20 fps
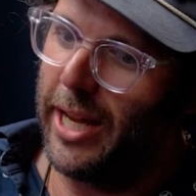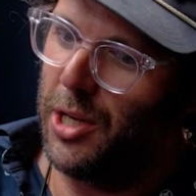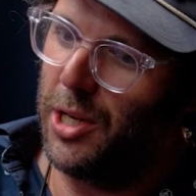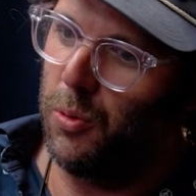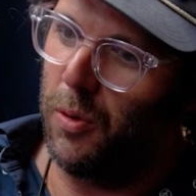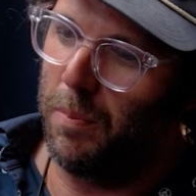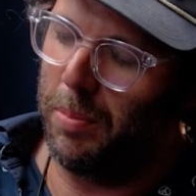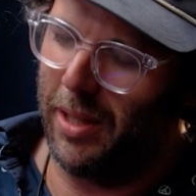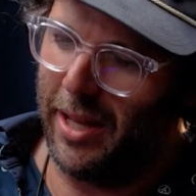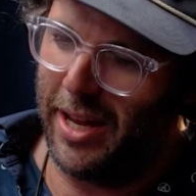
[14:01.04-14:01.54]

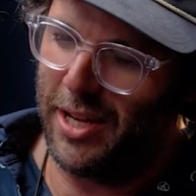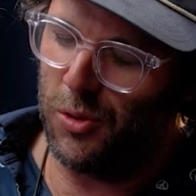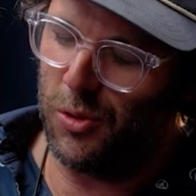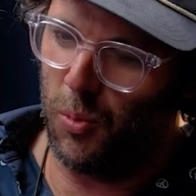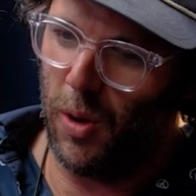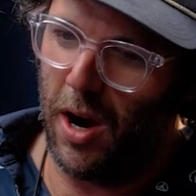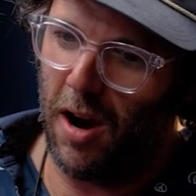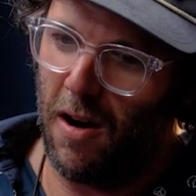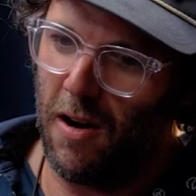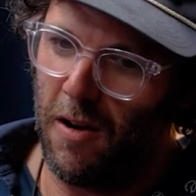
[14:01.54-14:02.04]
into a place
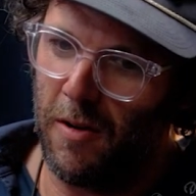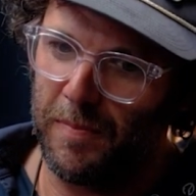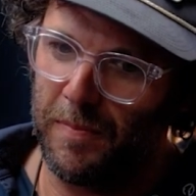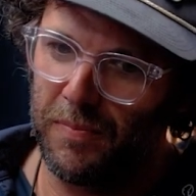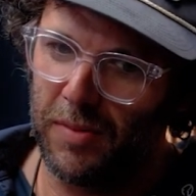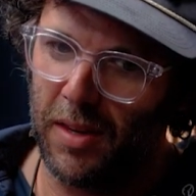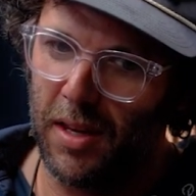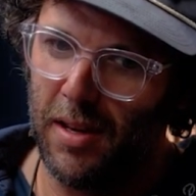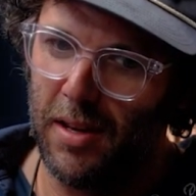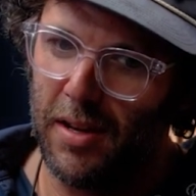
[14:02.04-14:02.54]
where,
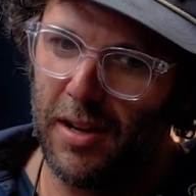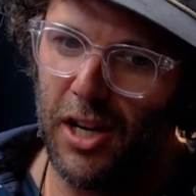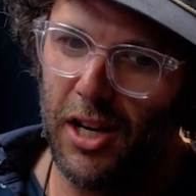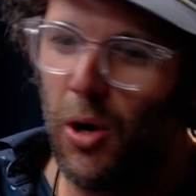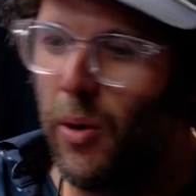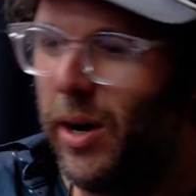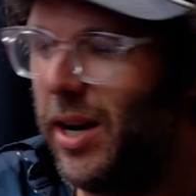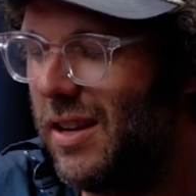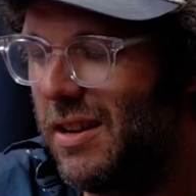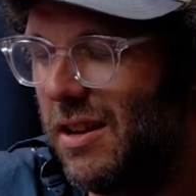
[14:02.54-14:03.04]
you
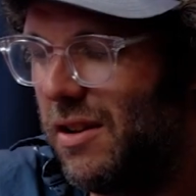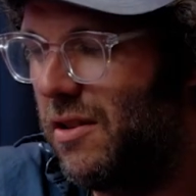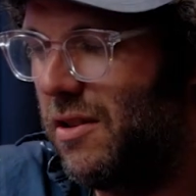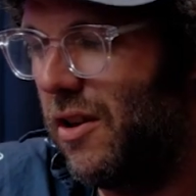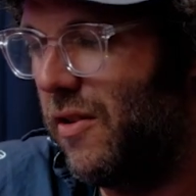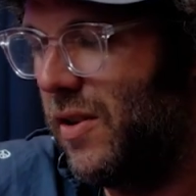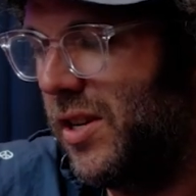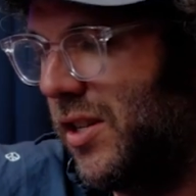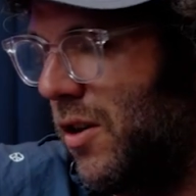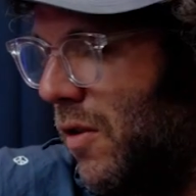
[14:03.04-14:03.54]
know what,
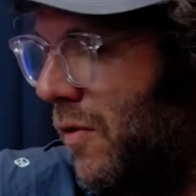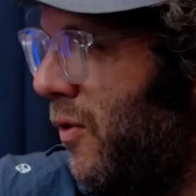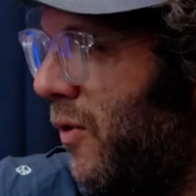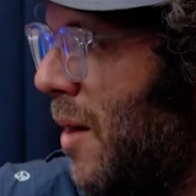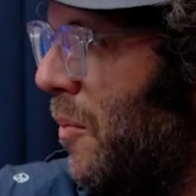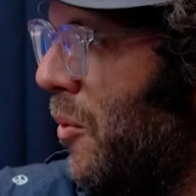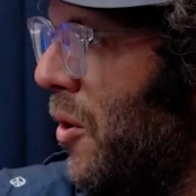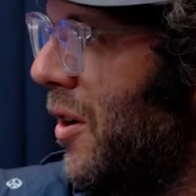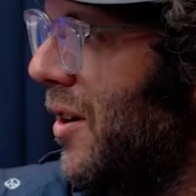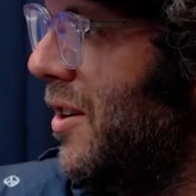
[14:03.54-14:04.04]
there is no
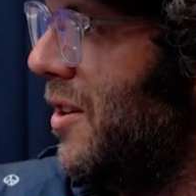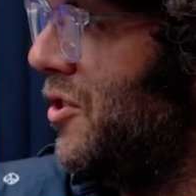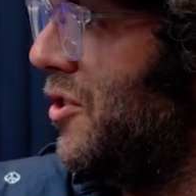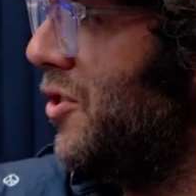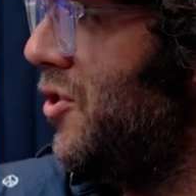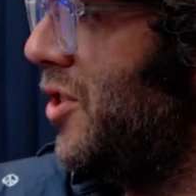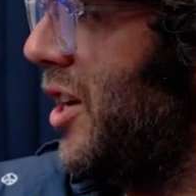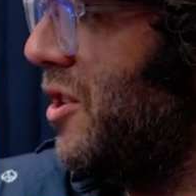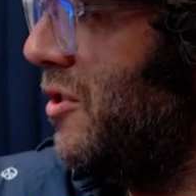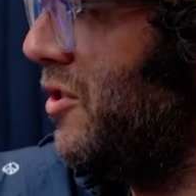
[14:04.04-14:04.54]
framework? You
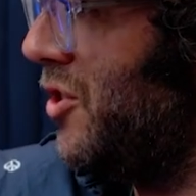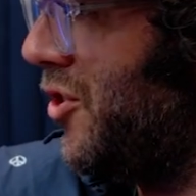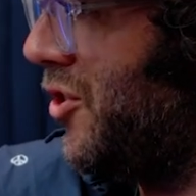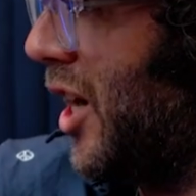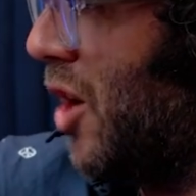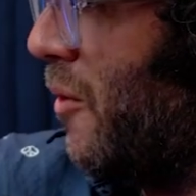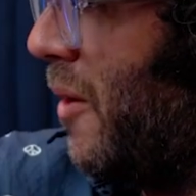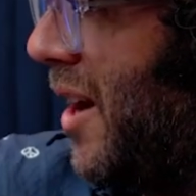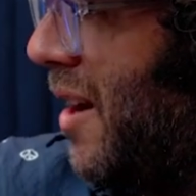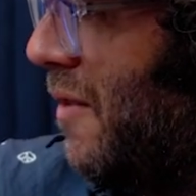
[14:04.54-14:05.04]
just
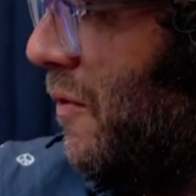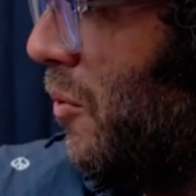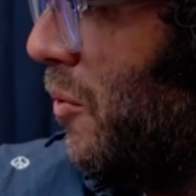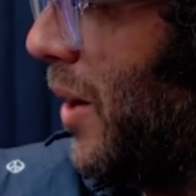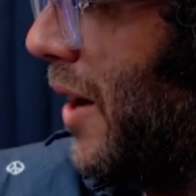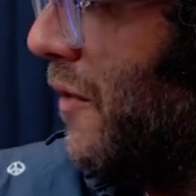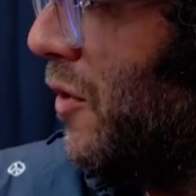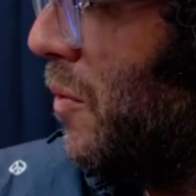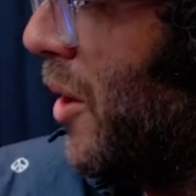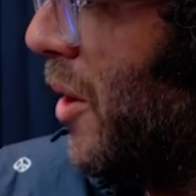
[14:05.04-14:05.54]
generate it for
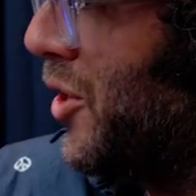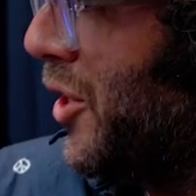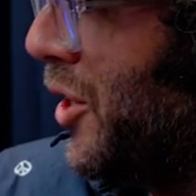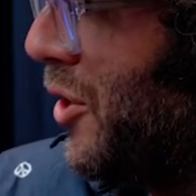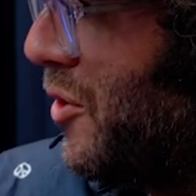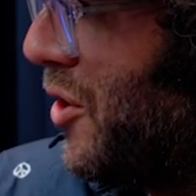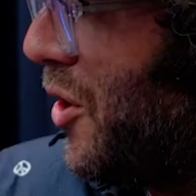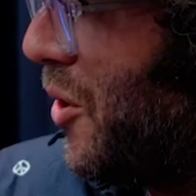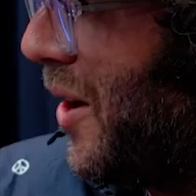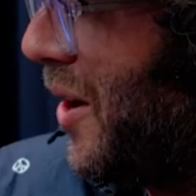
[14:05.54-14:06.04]
whatever
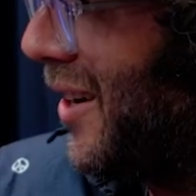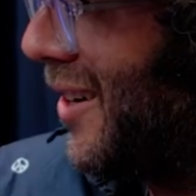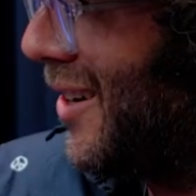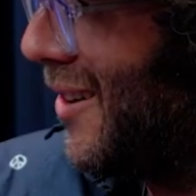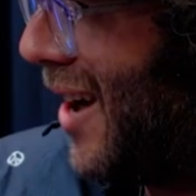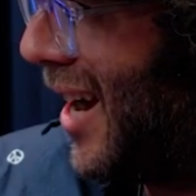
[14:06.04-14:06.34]
project you're doing.